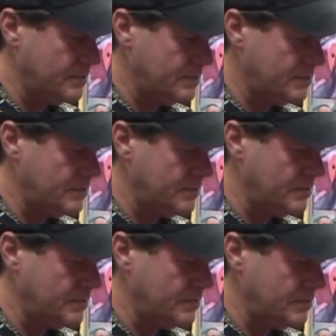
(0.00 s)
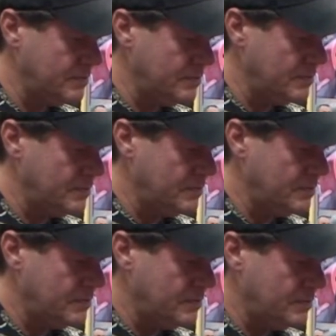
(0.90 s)

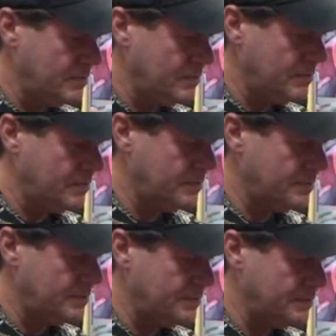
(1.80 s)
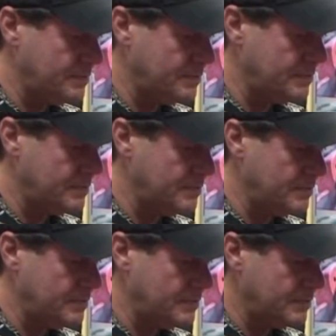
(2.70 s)

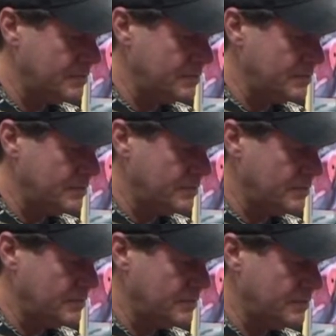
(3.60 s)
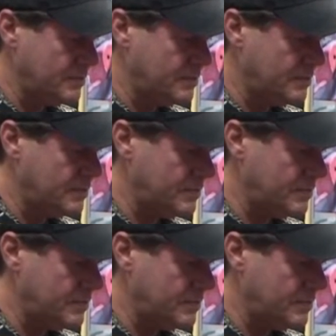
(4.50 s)
No words are spoken by the person on screen.